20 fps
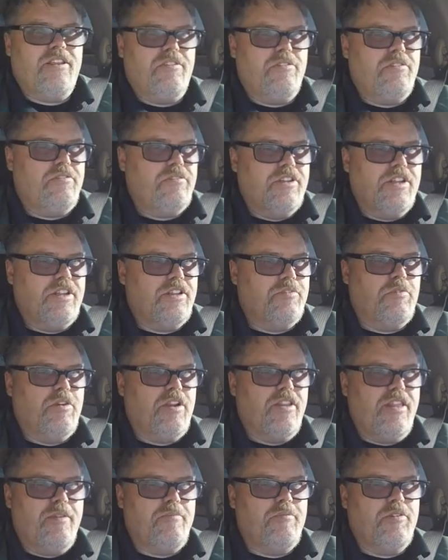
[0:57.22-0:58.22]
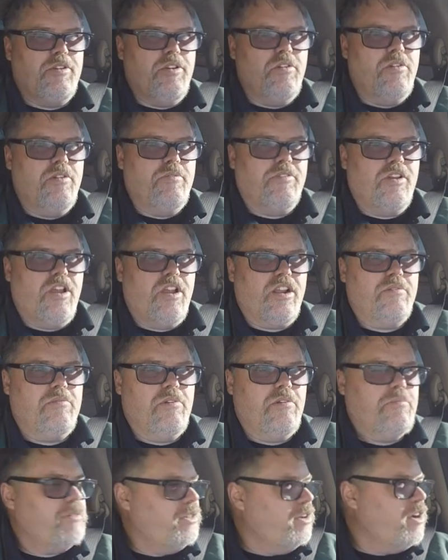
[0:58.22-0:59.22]
who did one of them would know what I'm talking
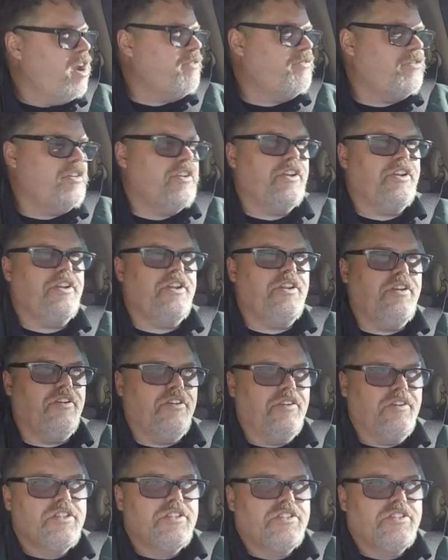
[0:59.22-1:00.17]
about. But they're not fun to do.